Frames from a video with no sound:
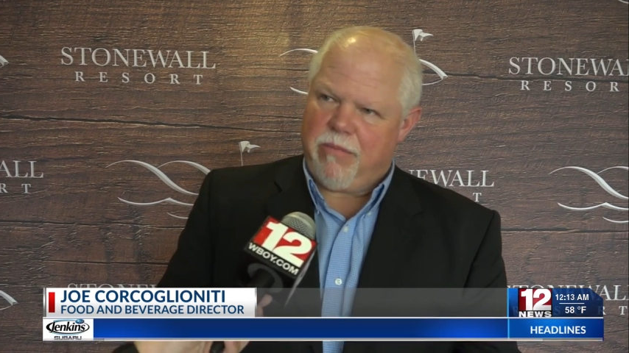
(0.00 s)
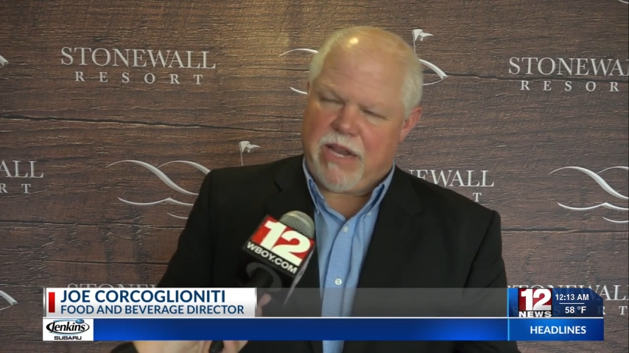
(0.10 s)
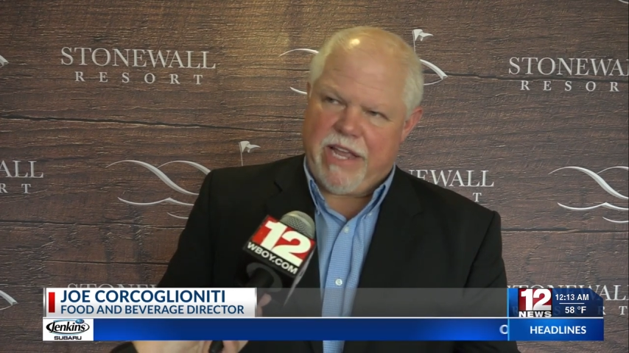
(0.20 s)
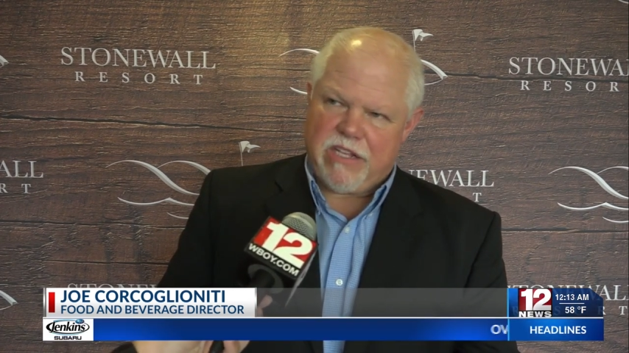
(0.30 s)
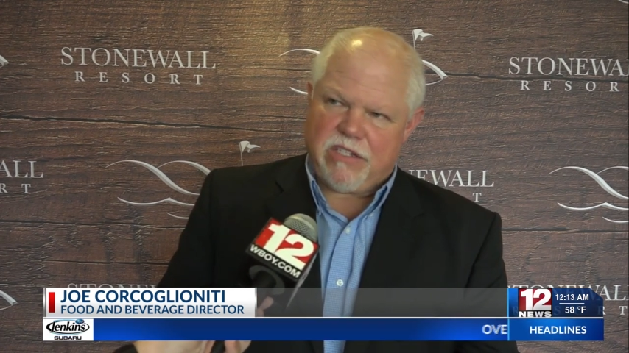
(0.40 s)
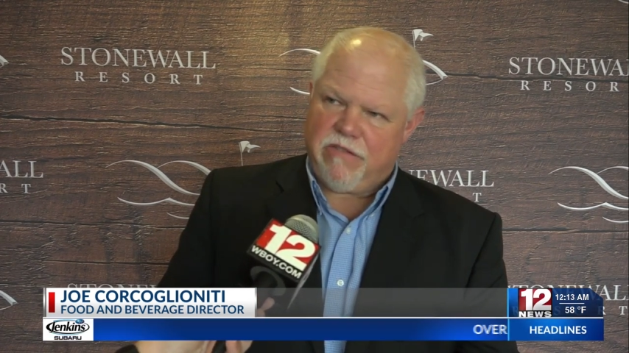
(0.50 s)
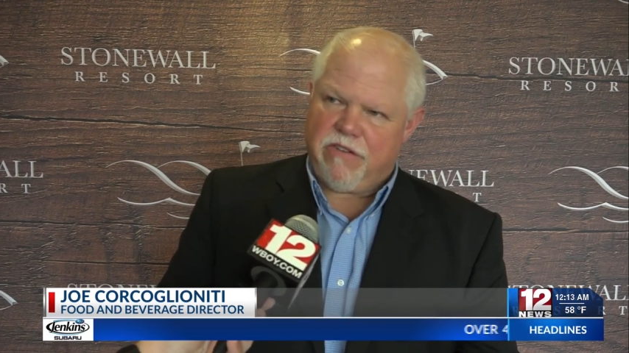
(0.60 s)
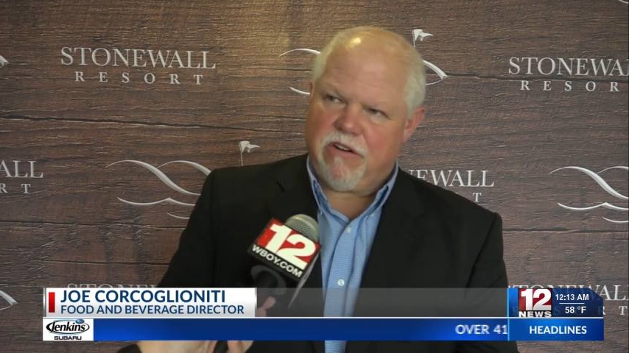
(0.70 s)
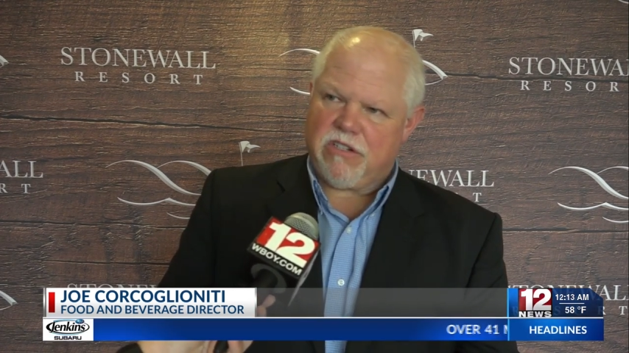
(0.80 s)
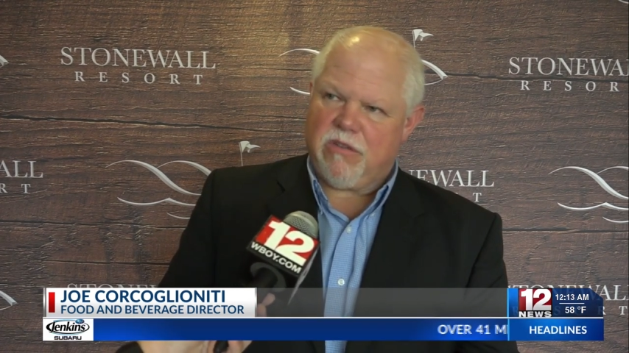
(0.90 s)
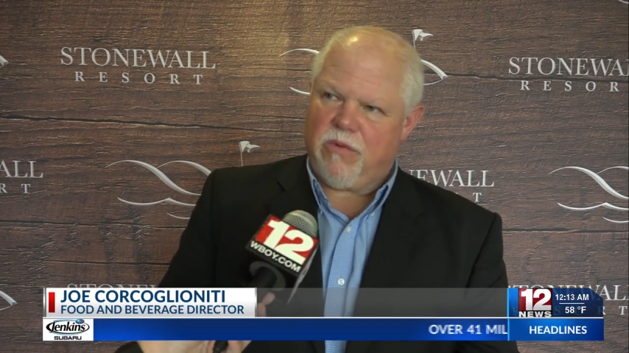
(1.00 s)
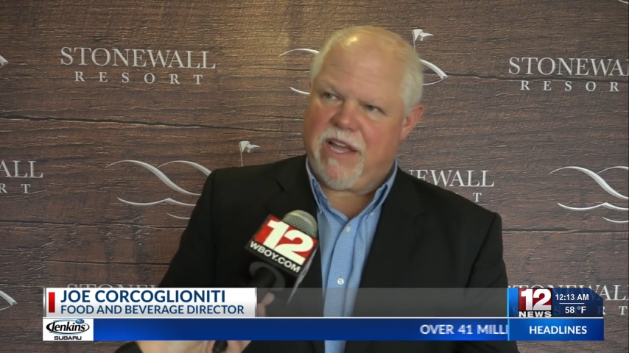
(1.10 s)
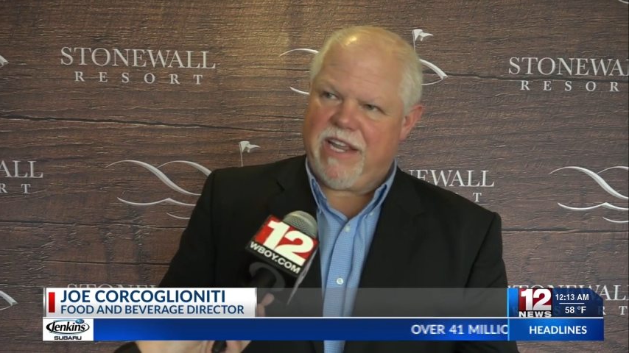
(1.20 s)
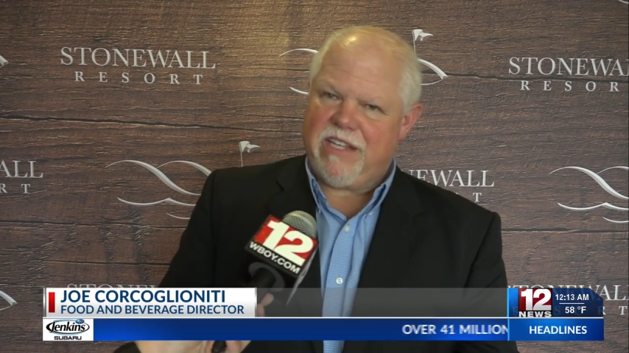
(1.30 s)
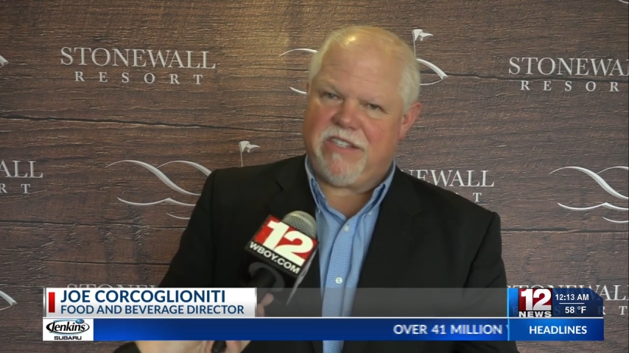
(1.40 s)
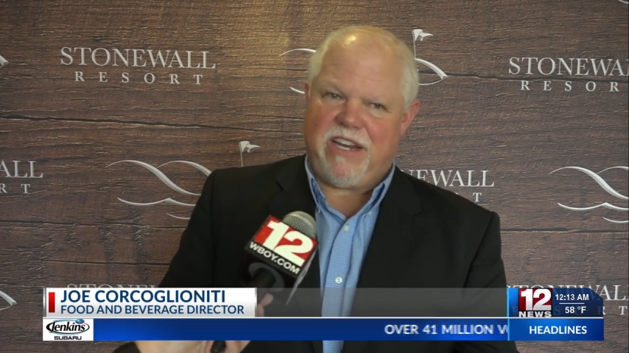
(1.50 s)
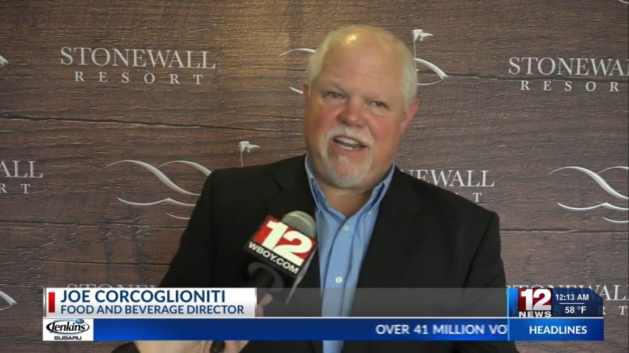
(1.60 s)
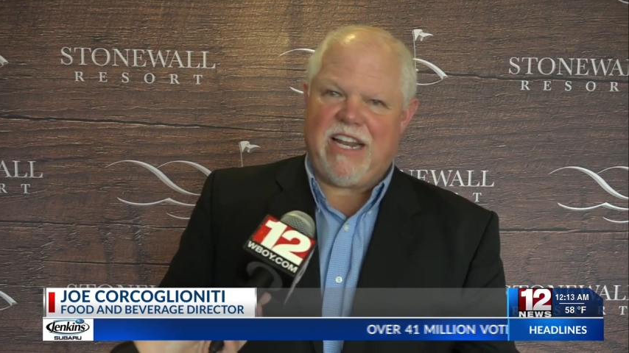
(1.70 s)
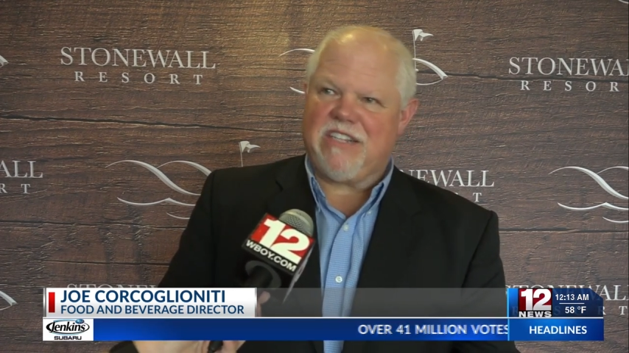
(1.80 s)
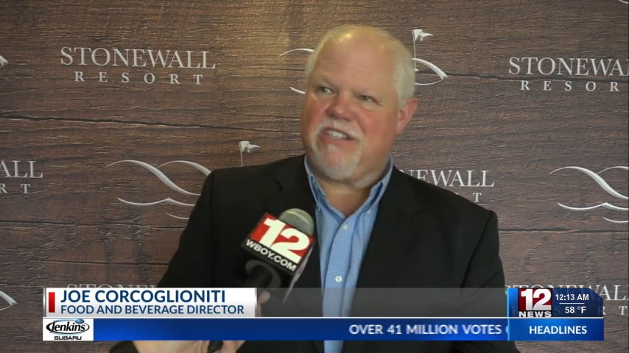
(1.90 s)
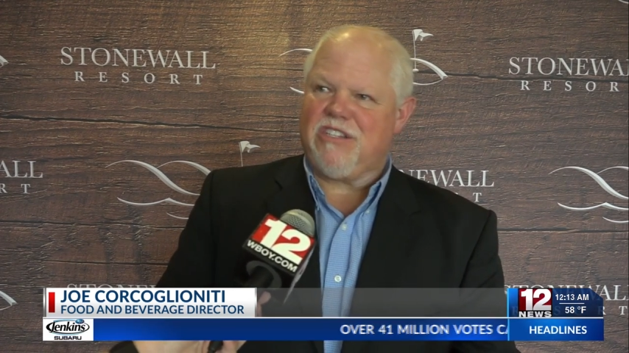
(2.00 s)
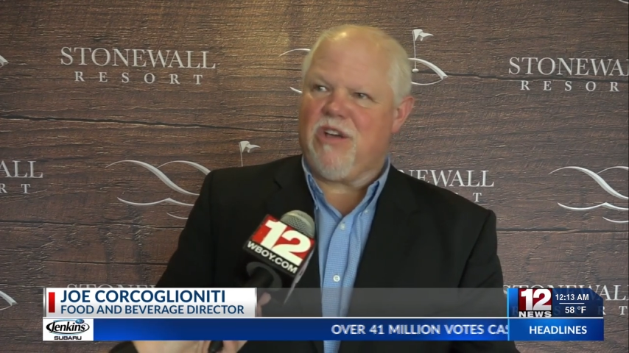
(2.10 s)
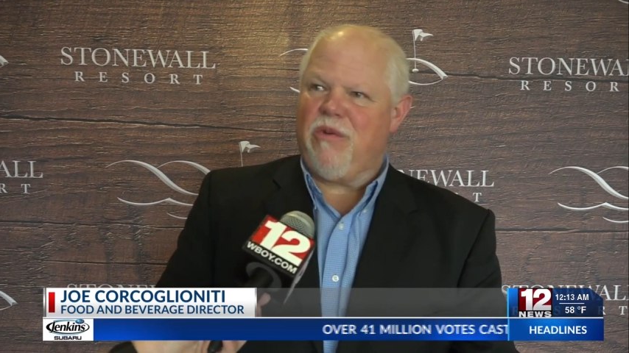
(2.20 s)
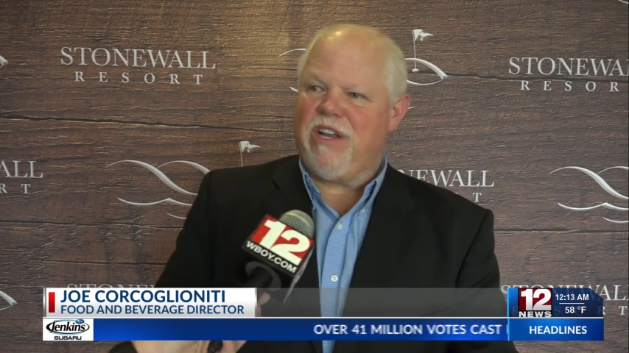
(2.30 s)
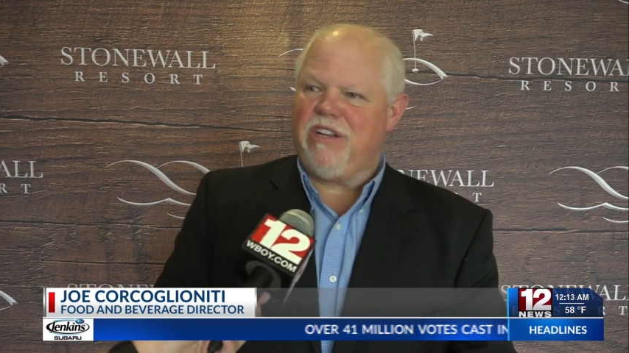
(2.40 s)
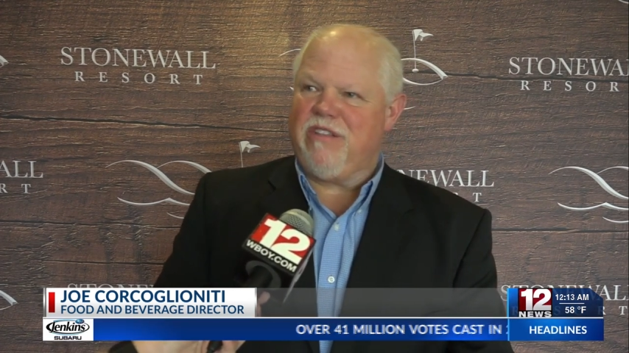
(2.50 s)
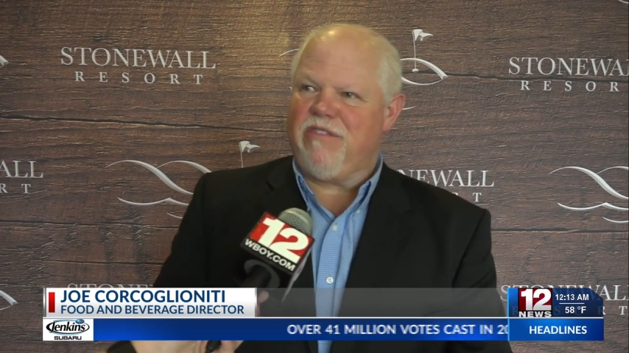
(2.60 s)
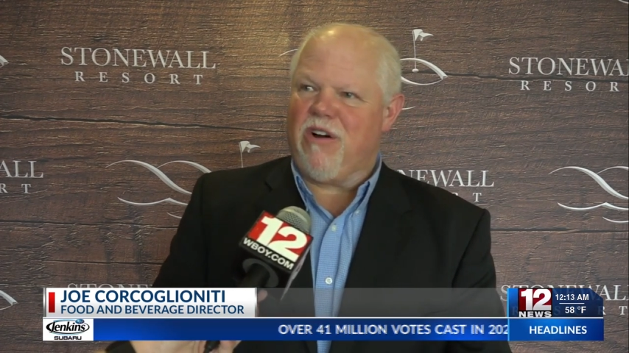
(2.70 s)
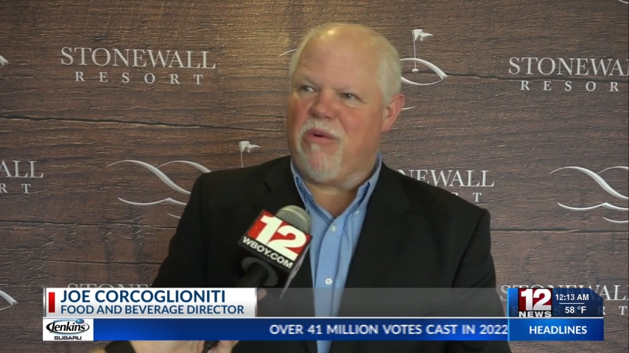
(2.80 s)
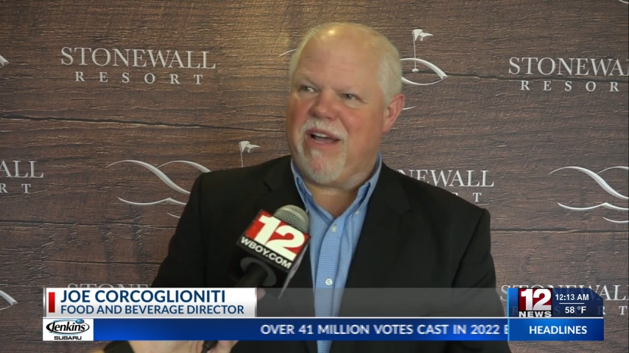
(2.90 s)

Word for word: plans the first weddings, and then lets us go into the fall